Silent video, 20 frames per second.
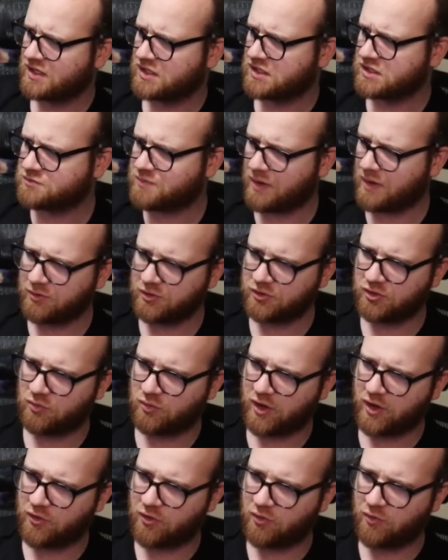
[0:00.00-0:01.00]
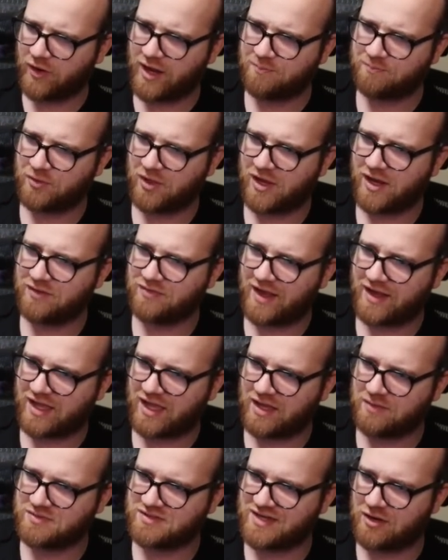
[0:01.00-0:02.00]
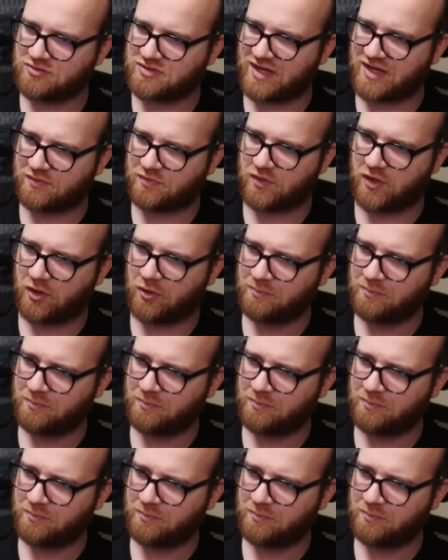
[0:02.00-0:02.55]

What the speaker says: There's probably the one other one I played. That game's now dead though.